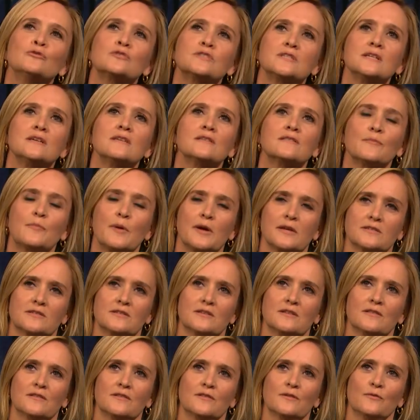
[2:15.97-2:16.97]
see the
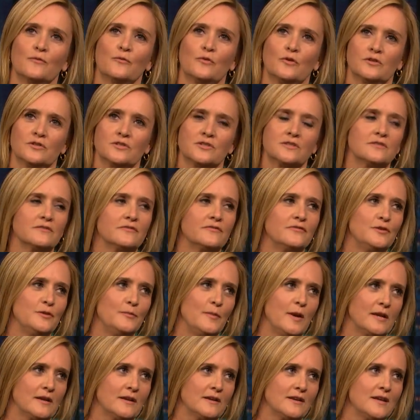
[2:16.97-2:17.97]
best and the worst of
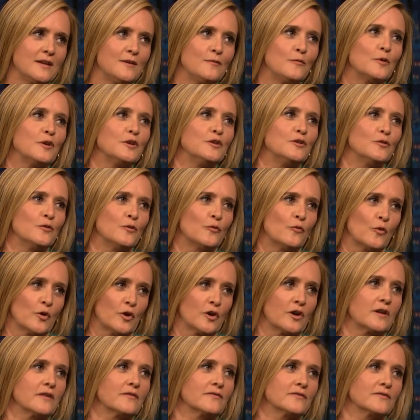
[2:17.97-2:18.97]
humanity when you
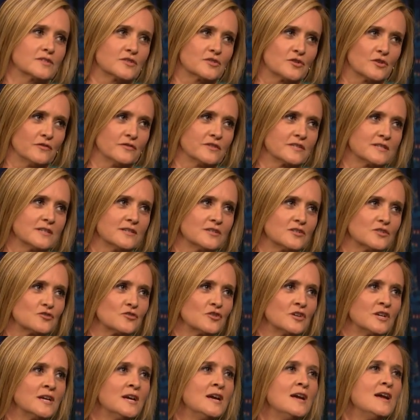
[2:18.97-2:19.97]
work in the service
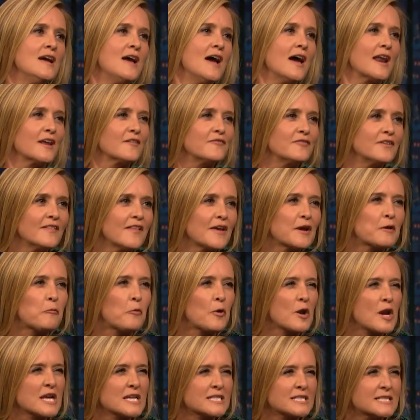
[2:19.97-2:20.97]
industry. And I feel like
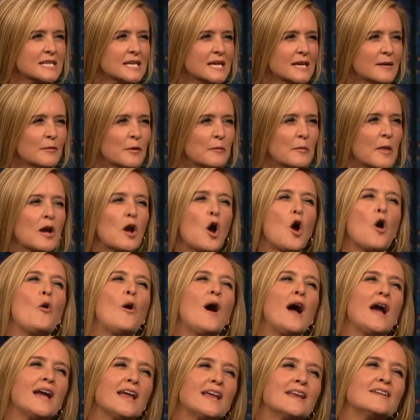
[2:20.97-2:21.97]
when I see him, I'm like,
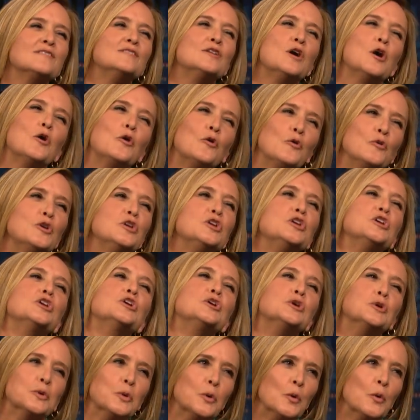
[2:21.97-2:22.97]
oh, I know
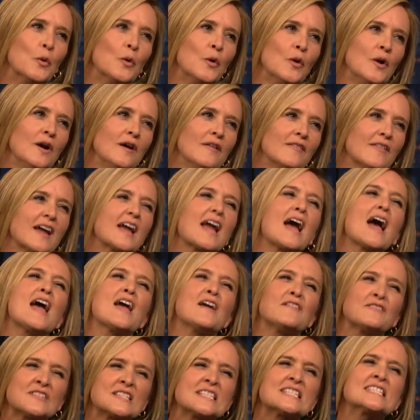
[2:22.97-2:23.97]
you. Like,
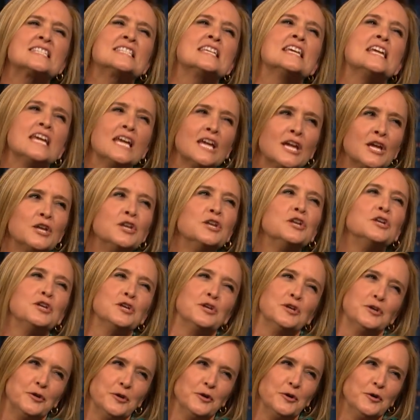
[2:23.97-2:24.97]
I've seen
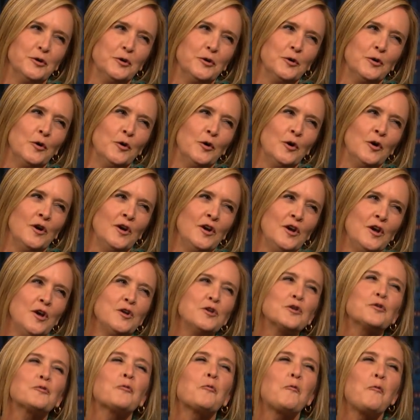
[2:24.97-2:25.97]
you.
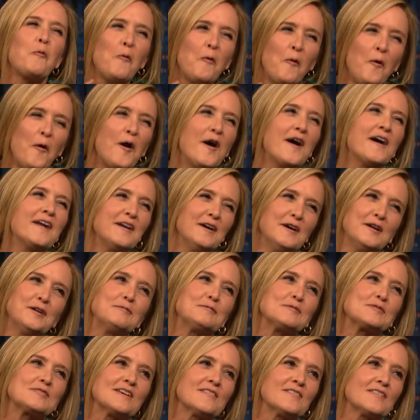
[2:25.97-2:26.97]
You're
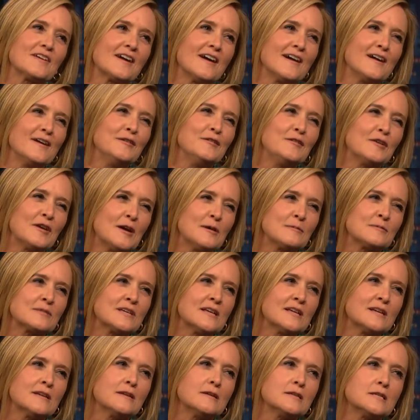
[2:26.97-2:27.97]
100% the guy who comes
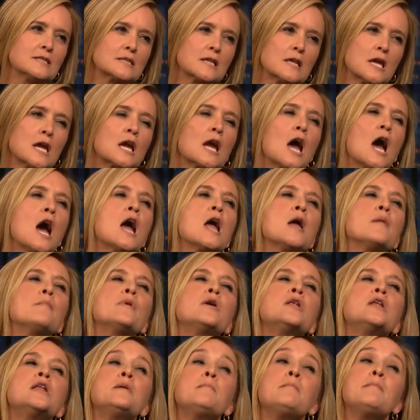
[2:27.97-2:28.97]
in and he's like, I'm
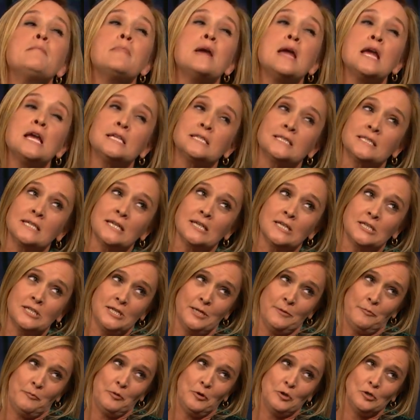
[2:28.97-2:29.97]
an amazing
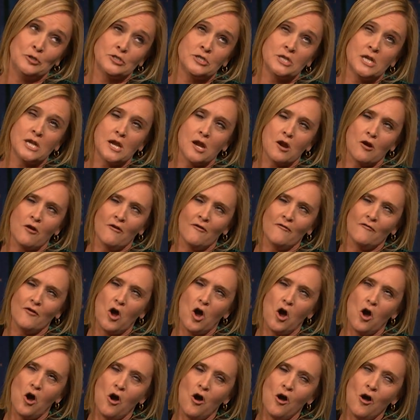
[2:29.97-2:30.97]
tipper. Take care of
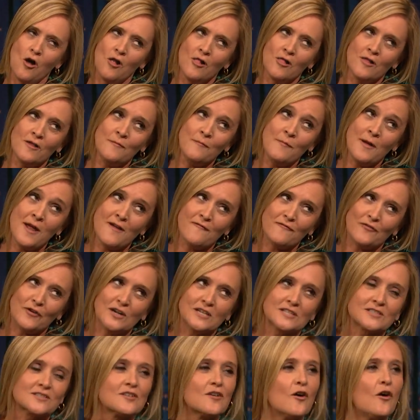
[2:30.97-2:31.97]
all of my
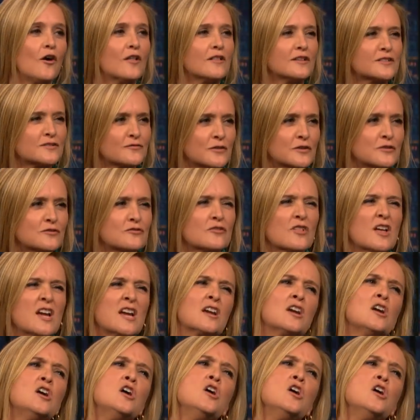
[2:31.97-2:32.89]
friends. And all his friends are like,